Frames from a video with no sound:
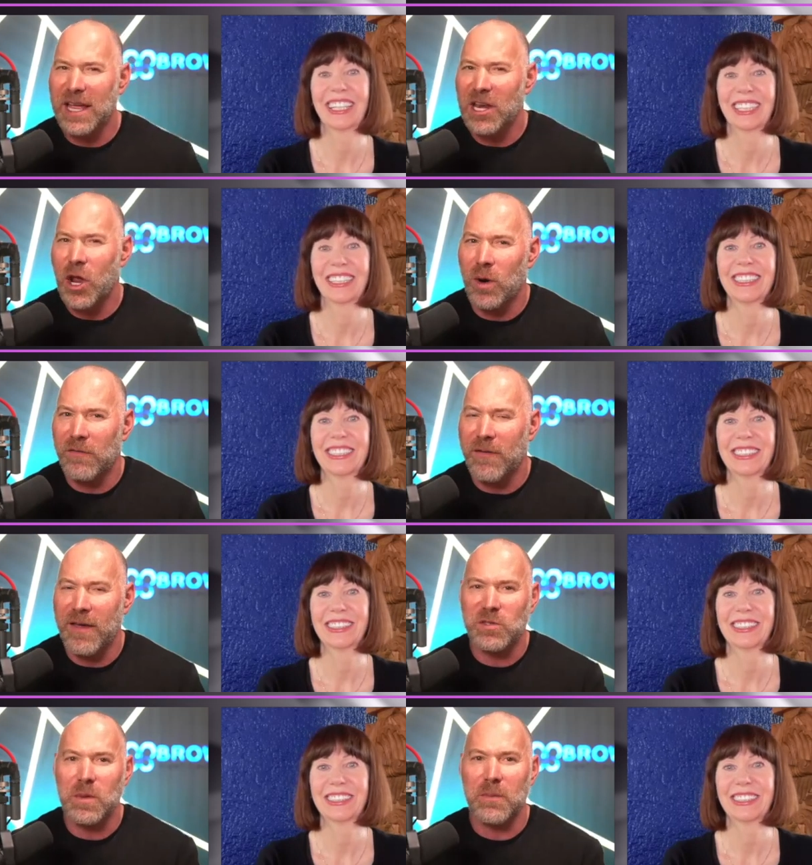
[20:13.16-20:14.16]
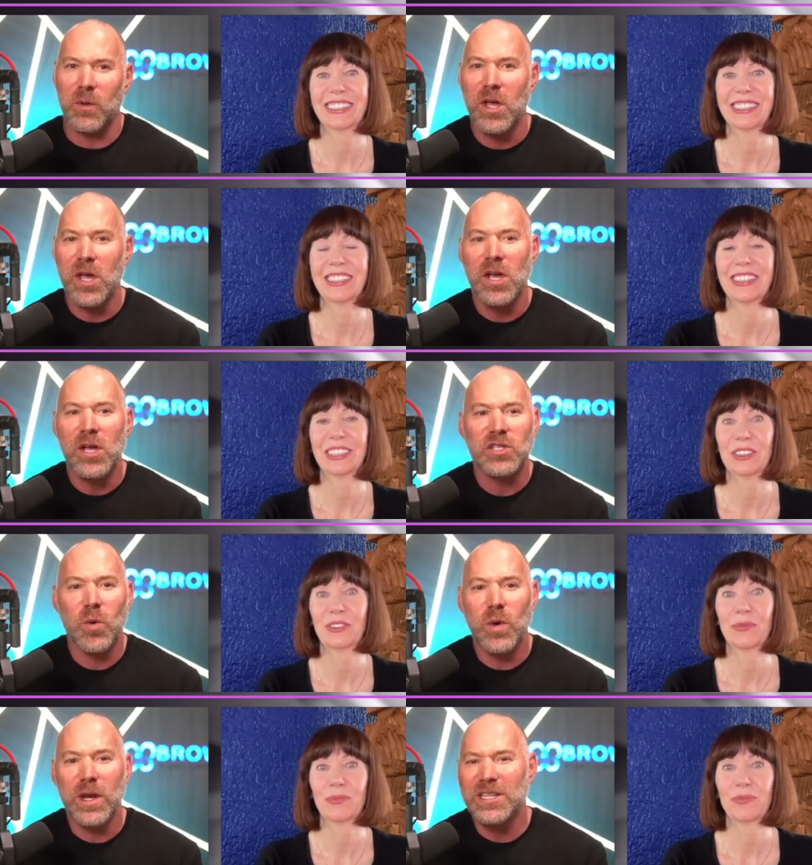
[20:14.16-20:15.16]
Speaker 1: they know where to find those people.
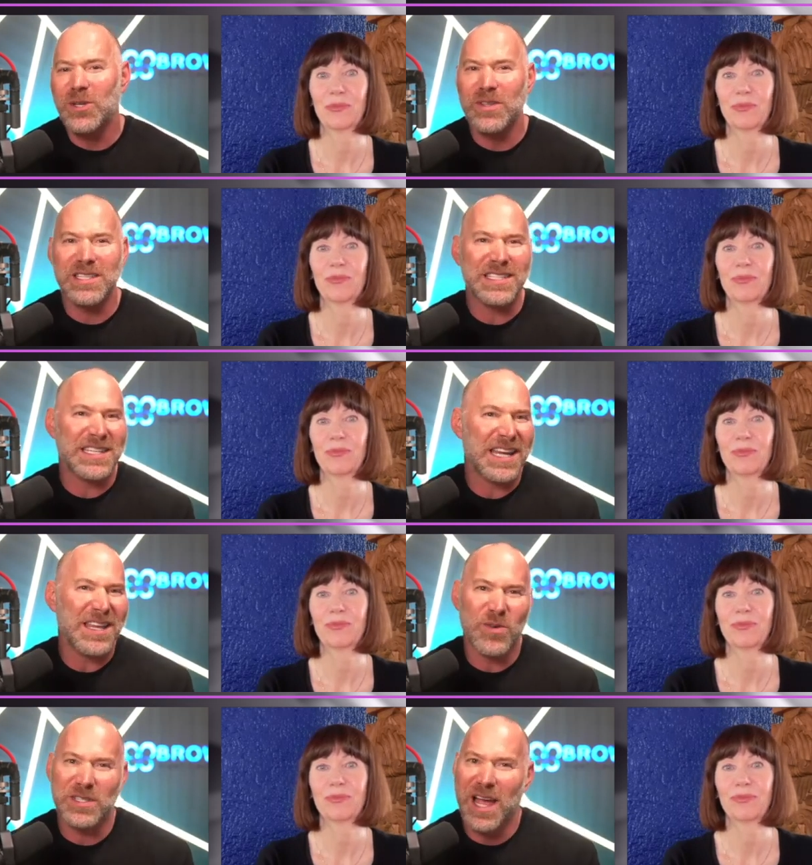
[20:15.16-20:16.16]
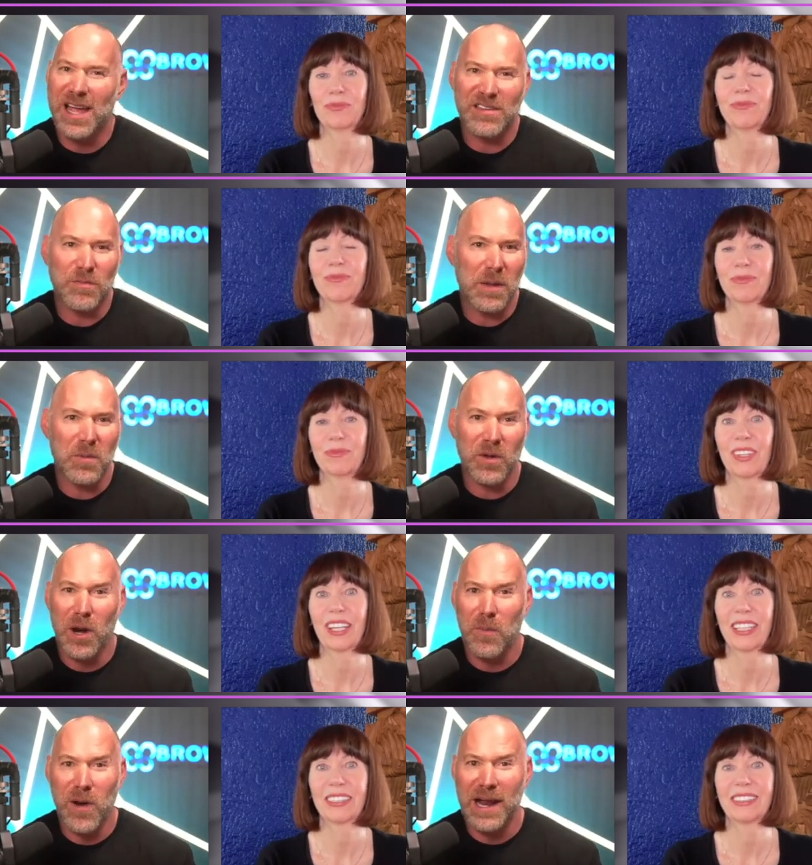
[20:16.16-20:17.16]
So we just don't see those kinds of people in
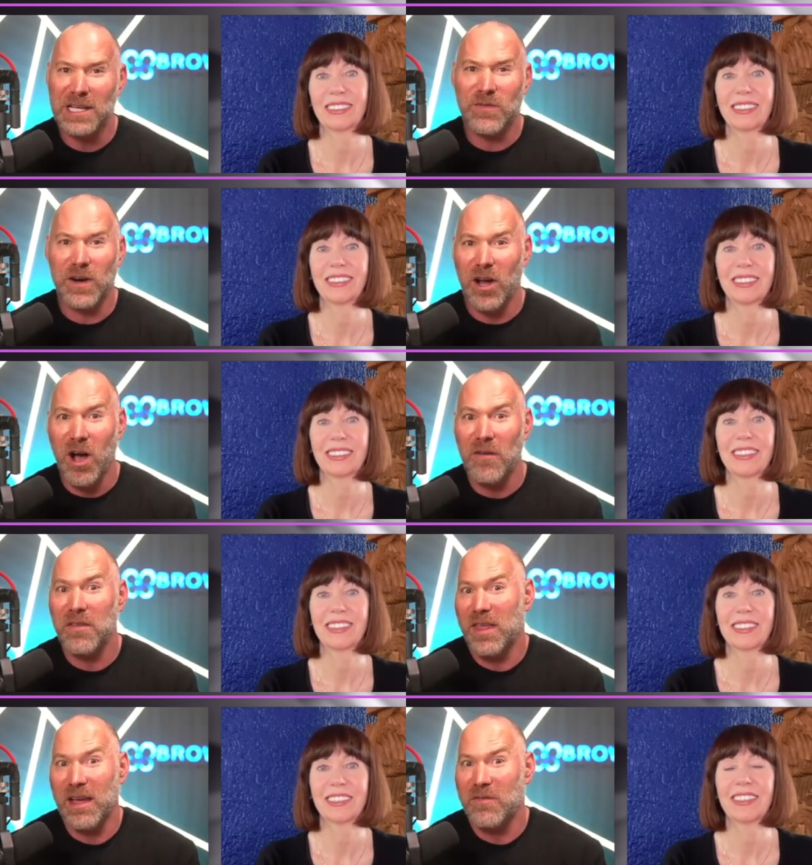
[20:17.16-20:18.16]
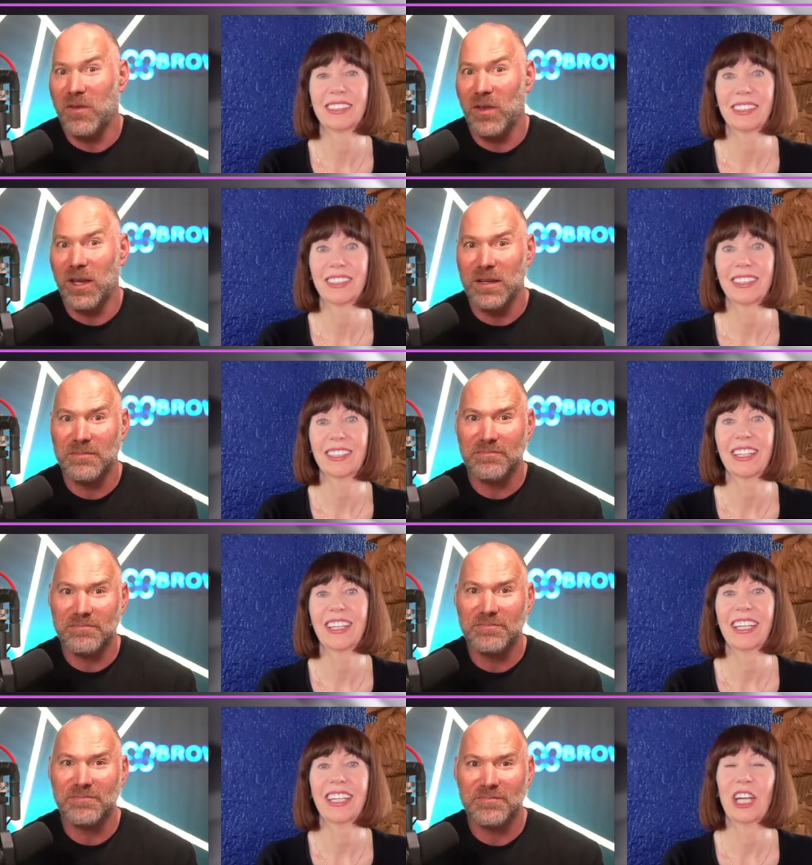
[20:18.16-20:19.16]
our practice very often, thankfully.
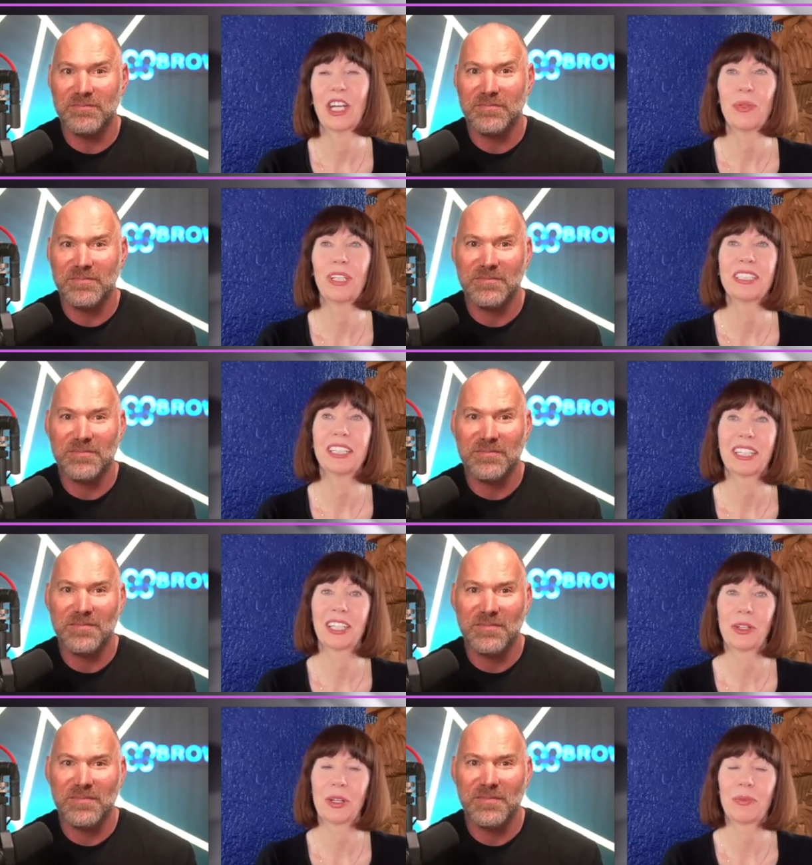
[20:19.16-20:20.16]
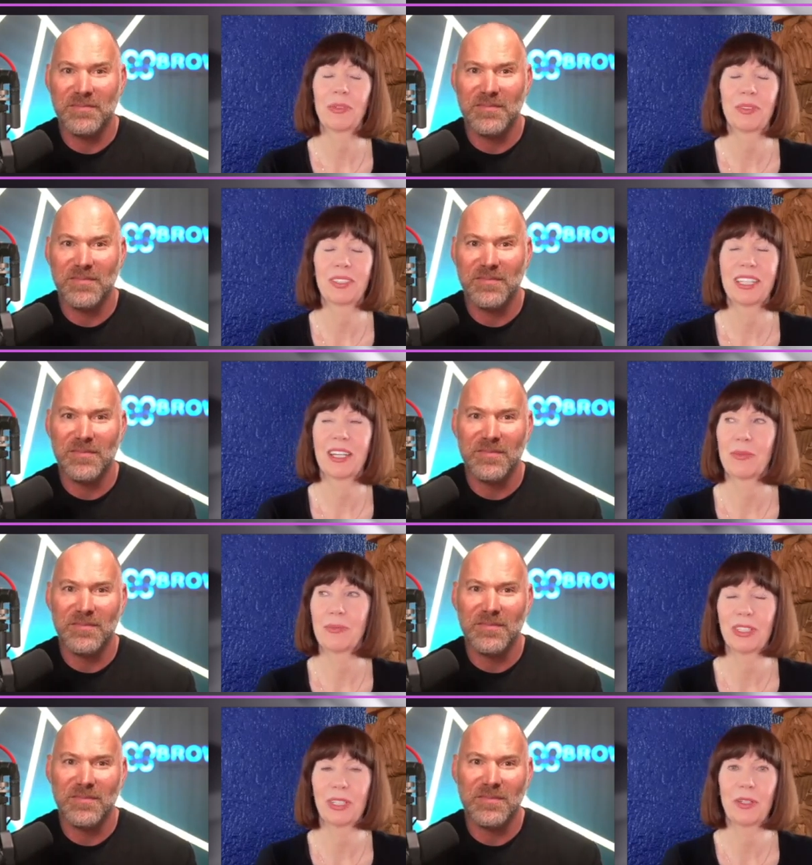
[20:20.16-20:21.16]
Speaker 2: Yeah, well, it's like you know, I
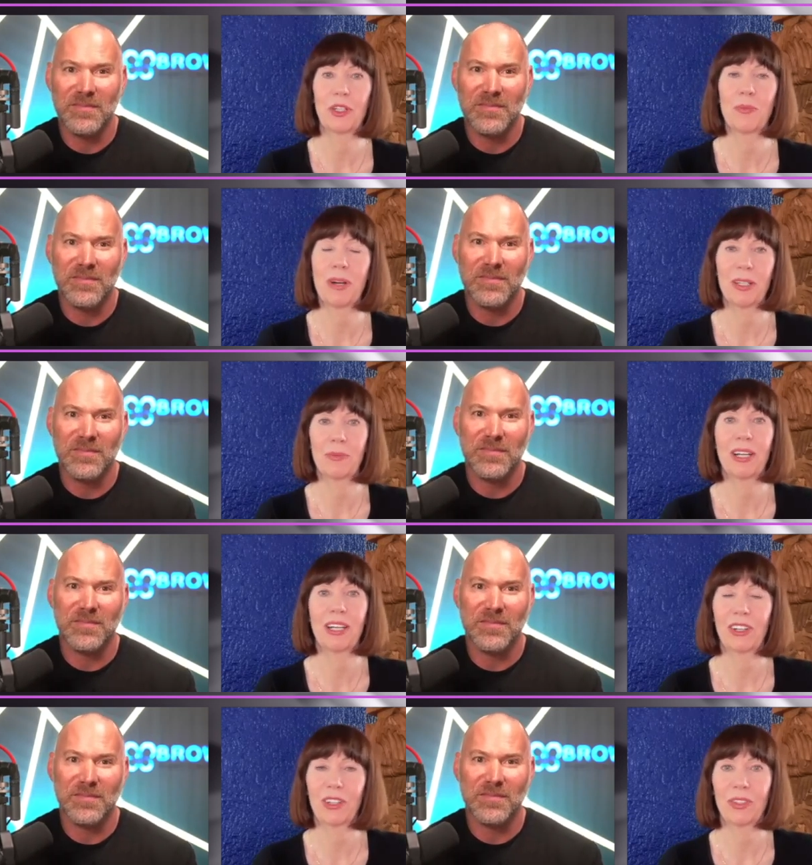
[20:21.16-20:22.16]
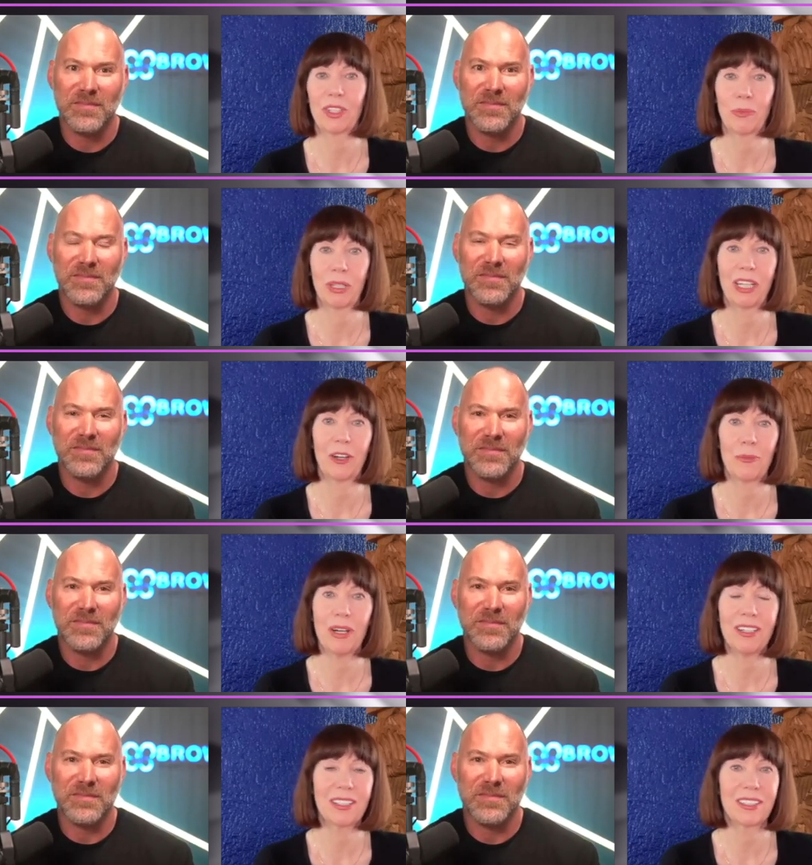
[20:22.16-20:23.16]
mentioned like you know my background in PR
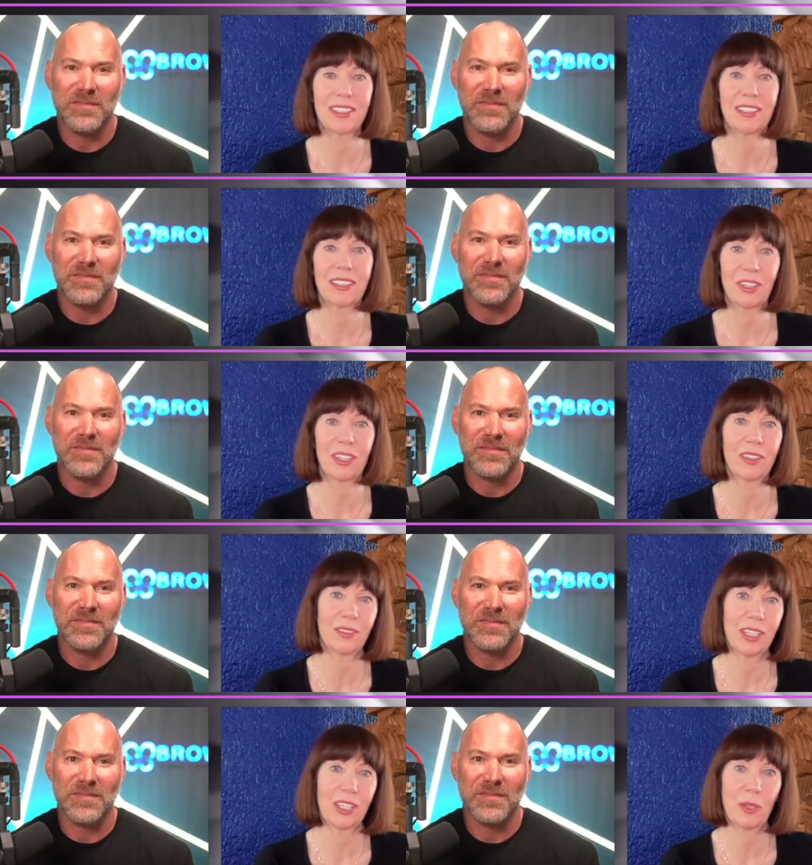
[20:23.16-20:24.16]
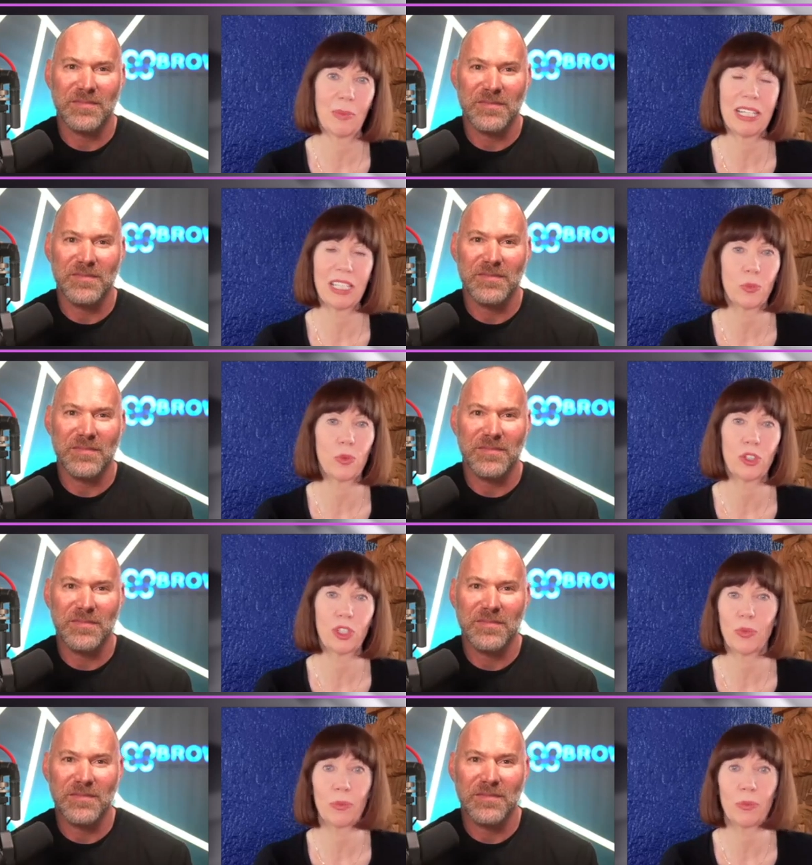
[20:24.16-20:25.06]
marketing in in the past, I'm working